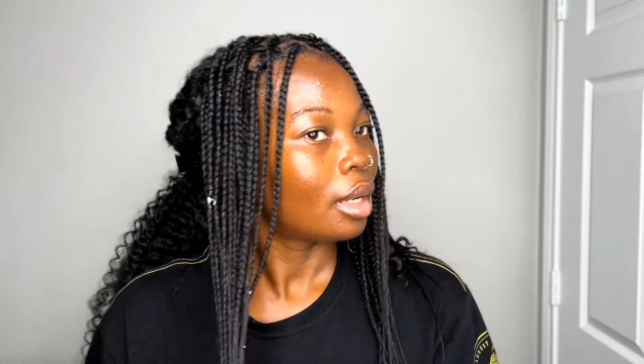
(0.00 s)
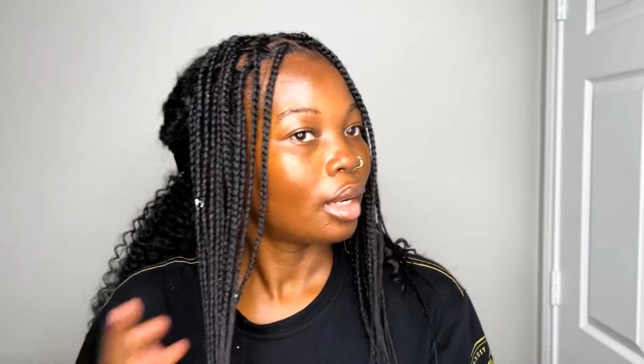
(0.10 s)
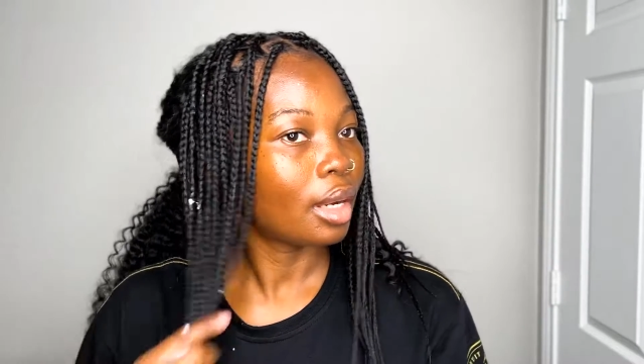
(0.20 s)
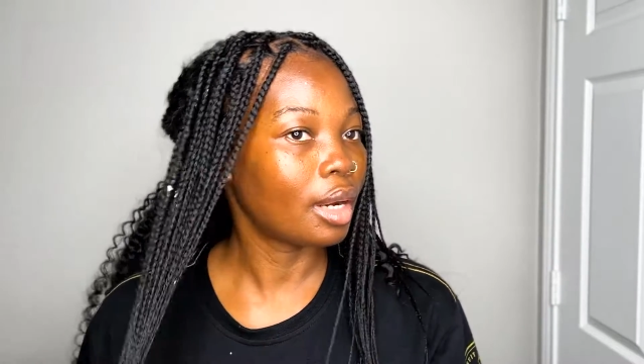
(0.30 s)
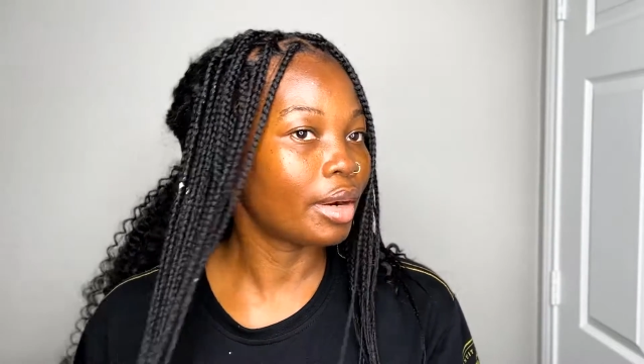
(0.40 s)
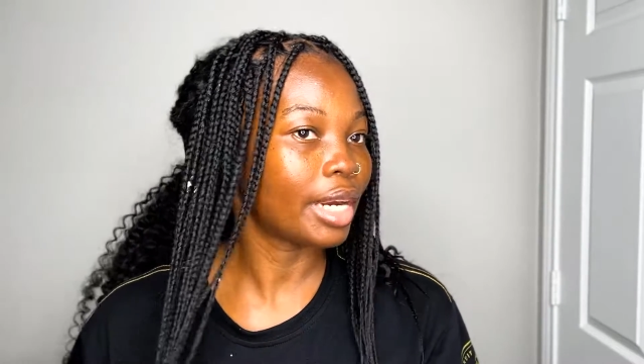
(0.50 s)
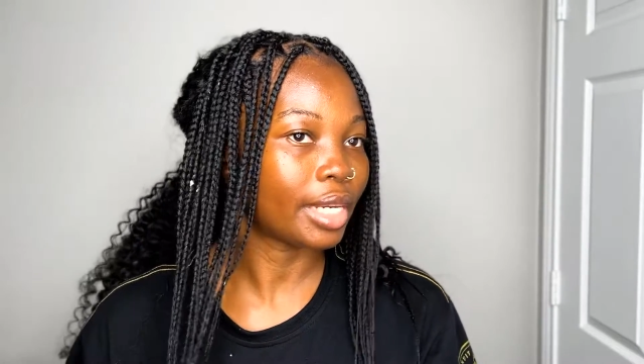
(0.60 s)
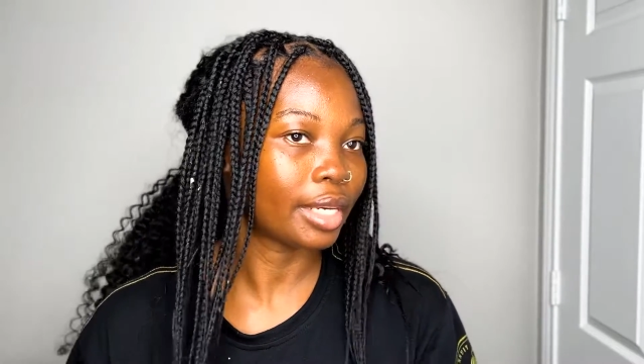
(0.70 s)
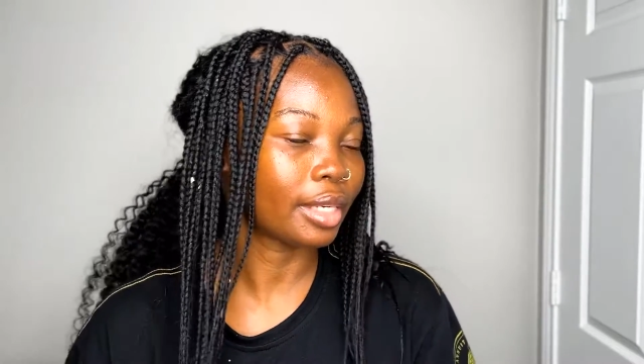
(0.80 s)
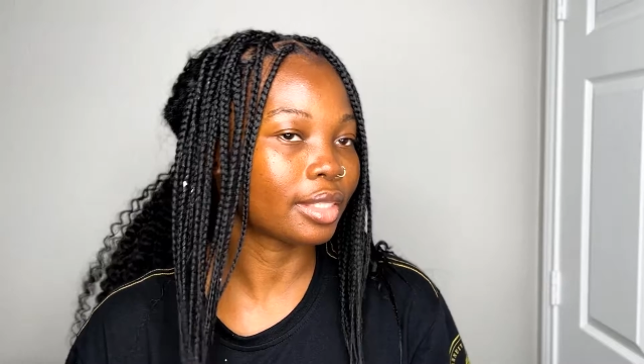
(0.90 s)

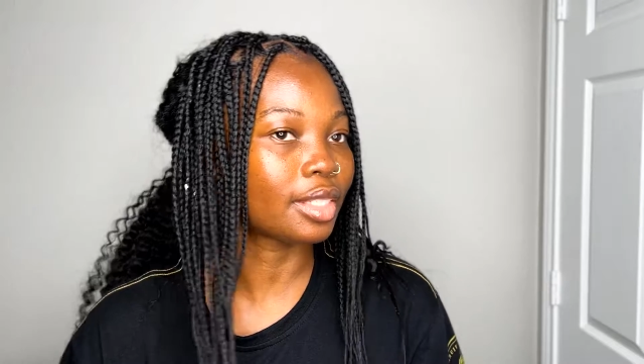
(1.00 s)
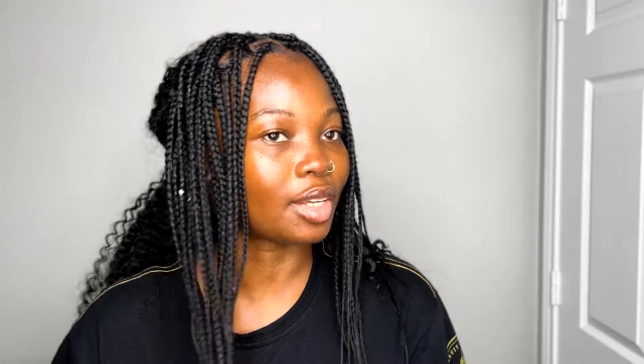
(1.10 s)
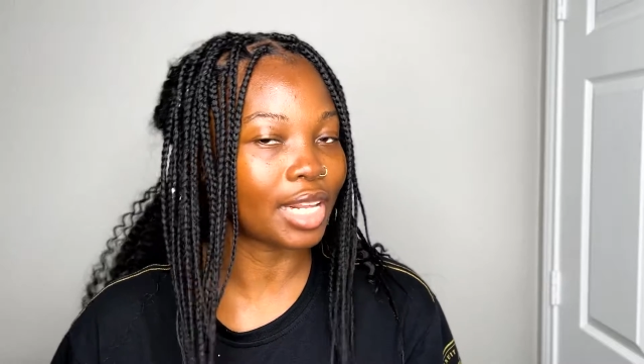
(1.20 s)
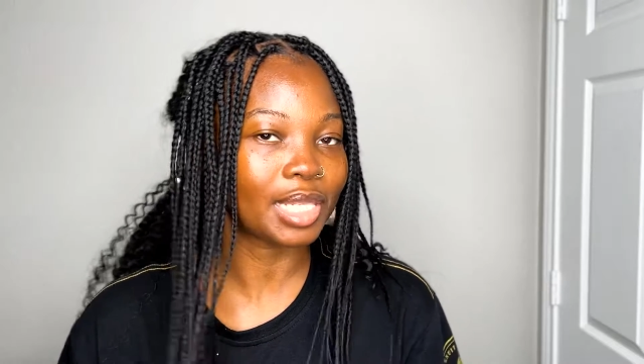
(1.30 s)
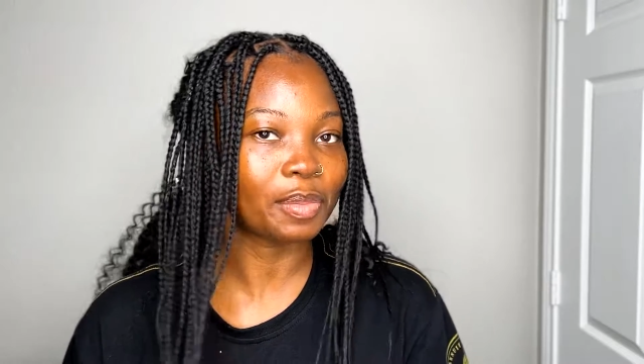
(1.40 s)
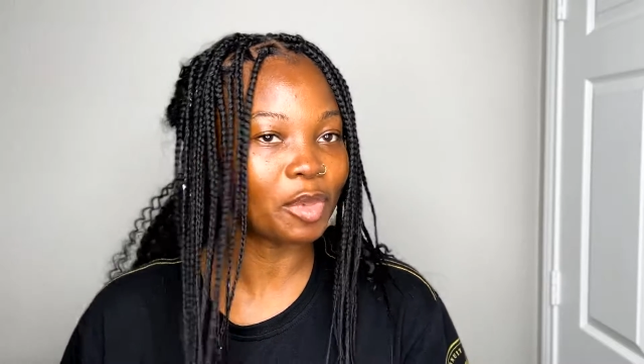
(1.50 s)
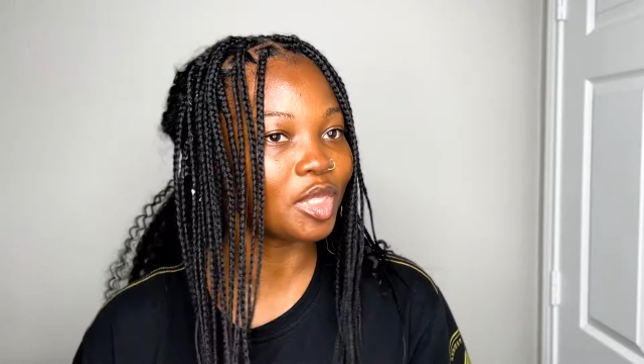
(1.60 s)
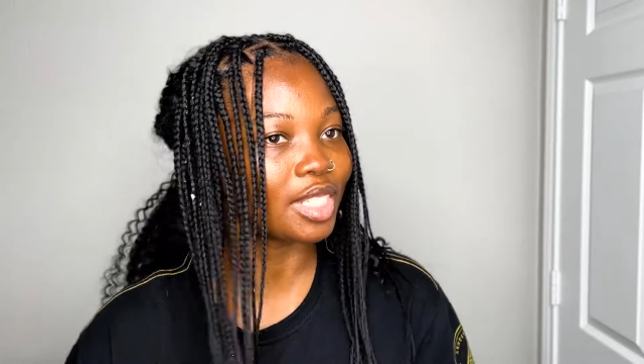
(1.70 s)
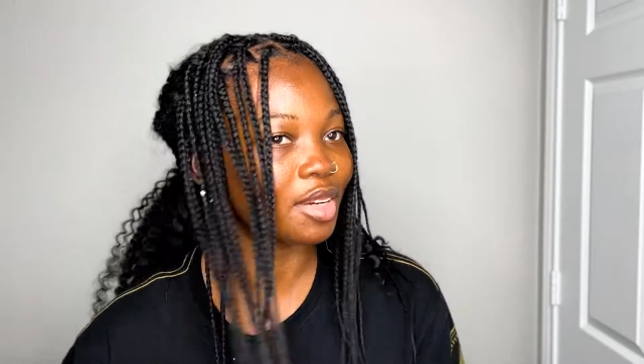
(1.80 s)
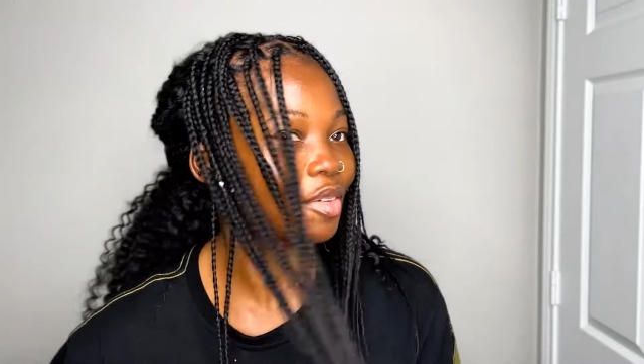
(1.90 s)
Alrighty, so let's mousse
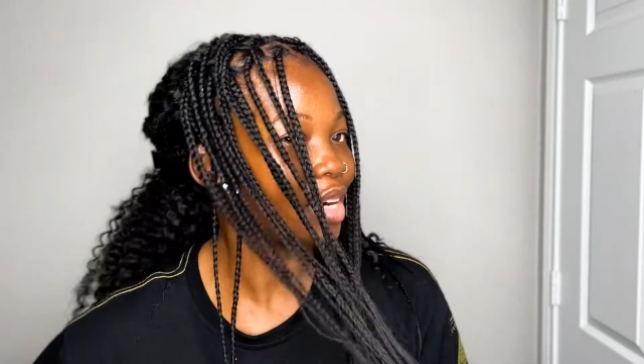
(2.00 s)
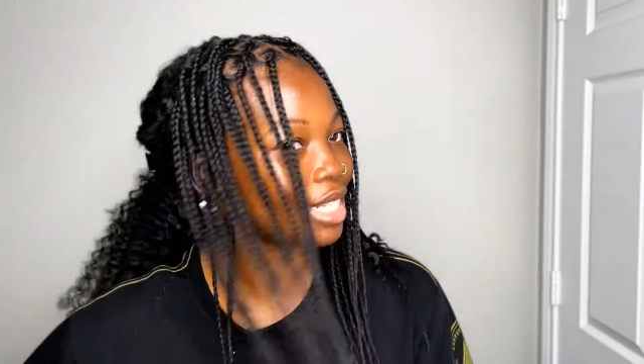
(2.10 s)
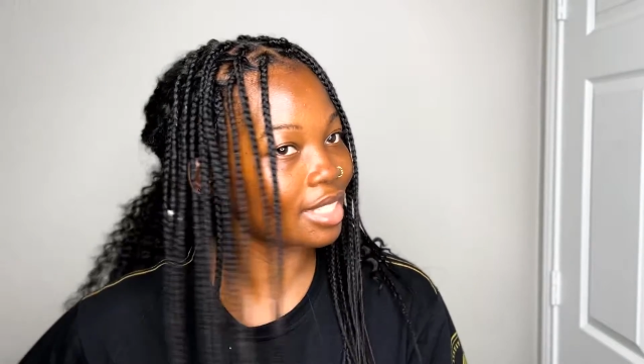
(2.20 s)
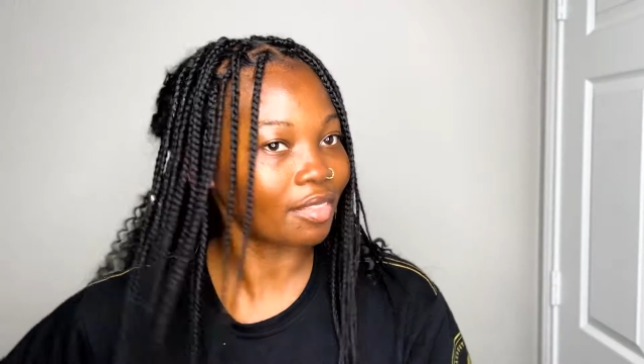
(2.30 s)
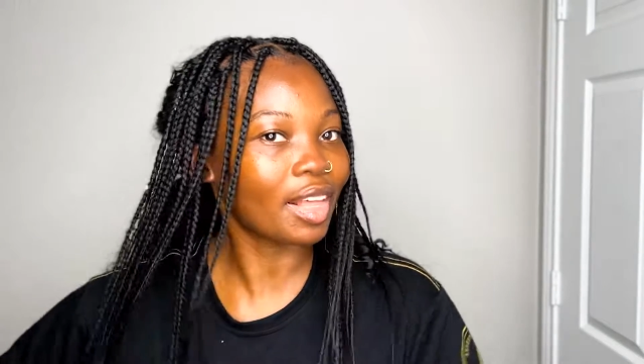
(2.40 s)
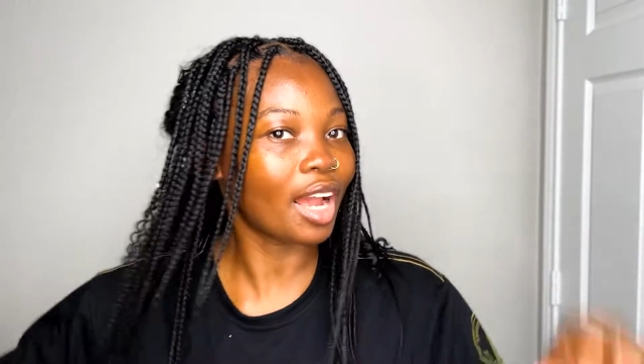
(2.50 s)
the rest of the